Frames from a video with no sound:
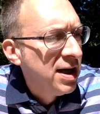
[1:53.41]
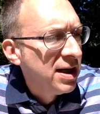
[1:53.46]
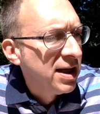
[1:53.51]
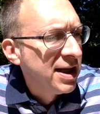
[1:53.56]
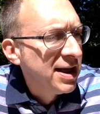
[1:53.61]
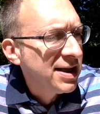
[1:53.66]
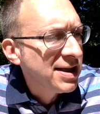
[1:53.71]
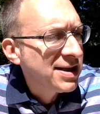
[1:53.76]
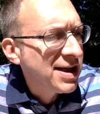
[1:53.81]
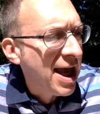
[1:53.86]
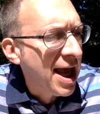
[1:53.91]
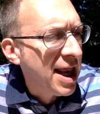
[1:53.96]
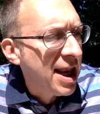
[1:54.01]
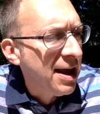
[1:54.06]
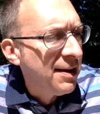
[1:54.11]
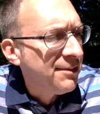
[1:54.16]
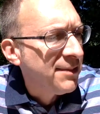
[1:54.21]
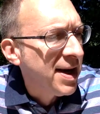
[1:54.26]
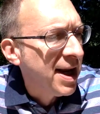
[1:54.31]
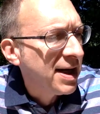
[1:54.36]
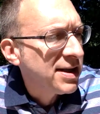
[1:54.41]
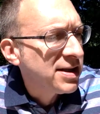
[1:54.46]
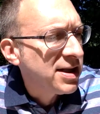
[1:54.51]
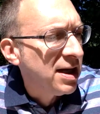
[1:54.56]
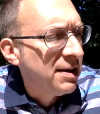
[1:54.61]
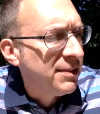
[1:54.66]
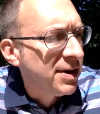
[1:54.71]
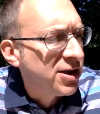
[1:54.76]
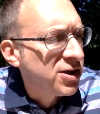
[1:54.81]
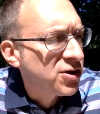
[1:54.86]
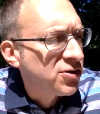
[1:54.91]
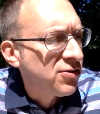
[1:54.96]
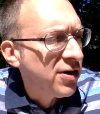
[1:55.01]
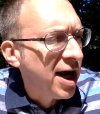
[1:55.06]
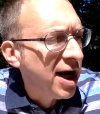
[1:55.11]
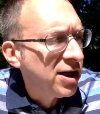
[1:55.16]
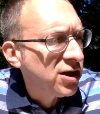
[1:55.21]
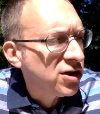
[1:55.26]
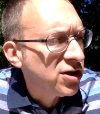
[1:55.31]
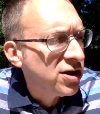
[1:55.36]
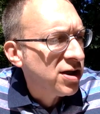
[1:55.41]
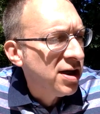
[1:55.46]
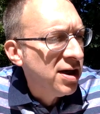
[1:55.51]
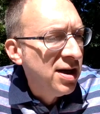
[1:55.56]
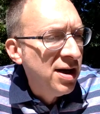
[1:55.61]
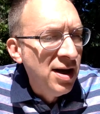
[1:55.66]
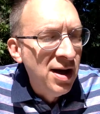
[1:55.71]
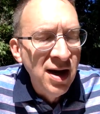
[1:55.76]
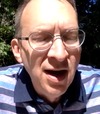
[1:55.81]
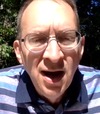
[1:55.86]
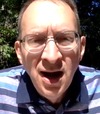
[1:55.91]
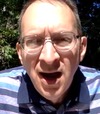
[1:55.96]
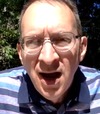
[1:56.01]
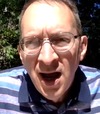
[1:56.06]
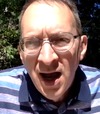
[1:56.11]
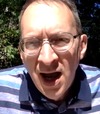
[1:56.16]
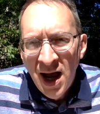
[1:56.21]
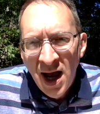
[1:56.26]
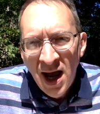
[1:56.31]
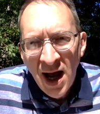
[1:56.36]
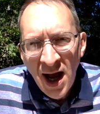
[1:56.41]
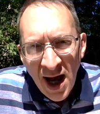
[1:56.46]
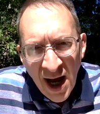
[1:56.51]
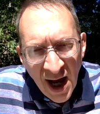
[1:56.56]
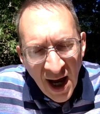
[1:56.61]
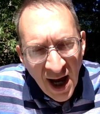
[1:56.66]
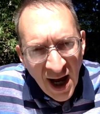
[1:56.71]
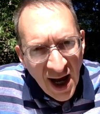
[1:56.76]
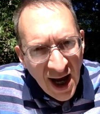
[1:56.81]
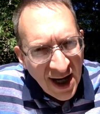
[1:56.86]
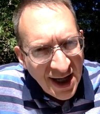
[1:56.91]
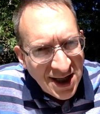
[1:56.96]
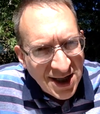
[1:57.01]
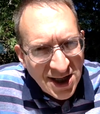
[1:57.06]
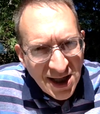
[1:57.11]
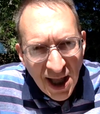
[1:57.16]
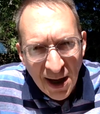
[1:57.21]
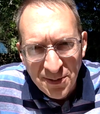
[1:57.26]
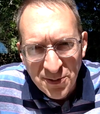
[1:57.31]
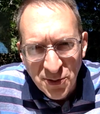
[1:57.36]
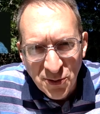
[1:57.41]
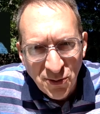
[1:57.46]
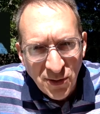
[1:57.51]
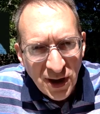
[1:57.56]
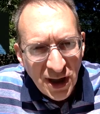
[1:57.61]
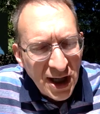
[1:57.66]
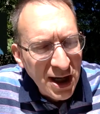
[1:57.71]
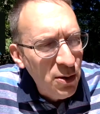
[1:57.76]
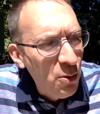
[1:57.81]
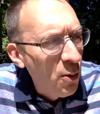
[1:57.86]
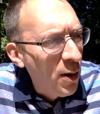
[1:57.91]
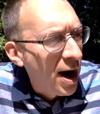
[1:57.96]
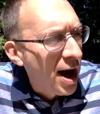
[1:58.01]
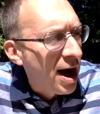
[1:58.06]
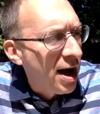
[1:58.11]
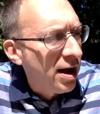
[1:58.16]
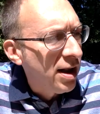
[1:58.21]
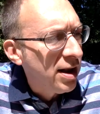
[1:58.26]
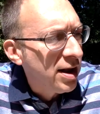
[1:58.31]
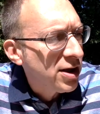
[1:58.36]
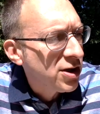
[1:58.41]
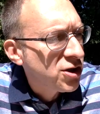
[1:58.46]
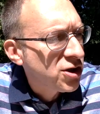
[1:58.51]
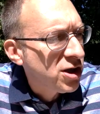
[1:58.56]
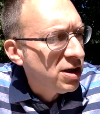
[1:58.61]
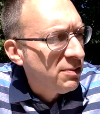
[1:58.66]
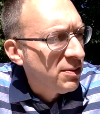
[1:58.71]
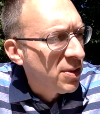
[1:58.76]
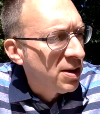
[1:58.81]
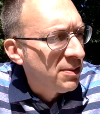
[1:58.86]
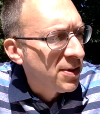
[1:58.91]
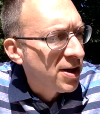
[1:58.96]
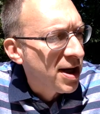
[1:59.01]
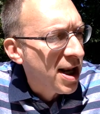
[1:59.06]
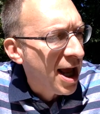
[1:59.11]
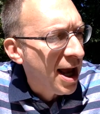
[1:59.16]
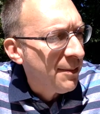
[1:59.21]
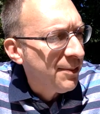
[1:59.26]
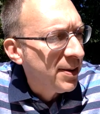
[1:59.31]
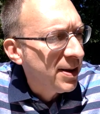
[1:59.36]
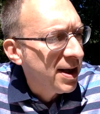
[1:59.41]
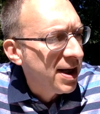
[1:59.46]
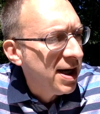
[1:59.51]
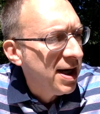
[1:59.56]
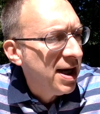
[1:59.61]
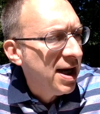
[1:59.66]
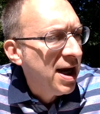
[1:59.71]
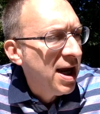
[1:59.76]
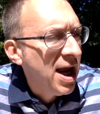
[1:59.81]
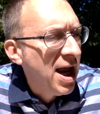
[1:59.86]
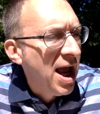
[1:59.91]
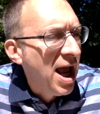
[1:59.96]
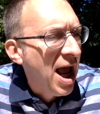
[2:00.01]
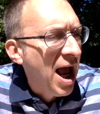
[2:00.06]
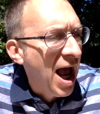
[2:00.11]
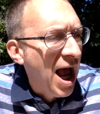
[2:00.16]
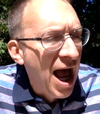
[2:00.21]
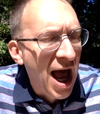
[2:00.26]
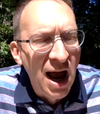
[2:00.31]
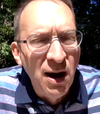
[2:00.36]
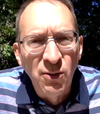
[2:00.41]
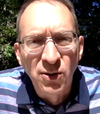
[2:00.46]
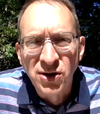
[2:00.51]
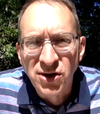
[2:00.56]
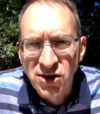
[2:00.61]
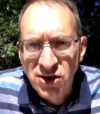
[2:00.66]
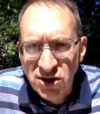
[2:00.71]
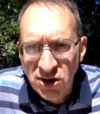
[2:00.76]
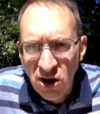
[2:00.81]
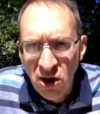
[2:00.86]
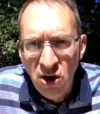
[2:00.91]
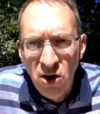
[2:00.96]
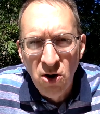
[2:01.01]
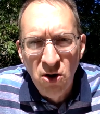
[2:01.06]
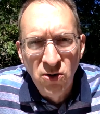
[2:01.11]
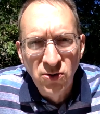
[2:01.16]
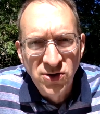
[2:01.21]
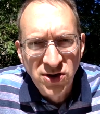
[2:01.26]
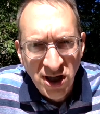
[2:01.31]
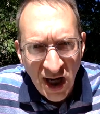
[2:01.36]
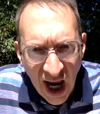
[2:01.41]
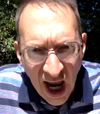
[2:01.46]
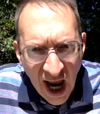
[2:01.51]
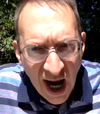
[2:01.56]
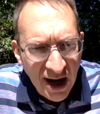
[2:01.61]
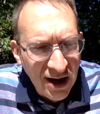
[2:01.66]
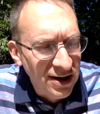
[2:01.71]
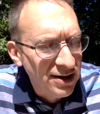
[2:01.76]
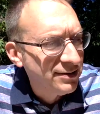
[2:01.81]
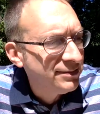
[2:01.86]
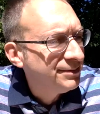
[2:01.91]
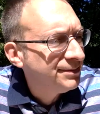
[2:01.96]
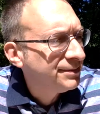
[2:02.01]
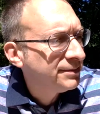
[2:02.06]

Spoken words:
Liz sat up next to him and stretched. Ah, I slept really well, she murmured happily. I was so tired.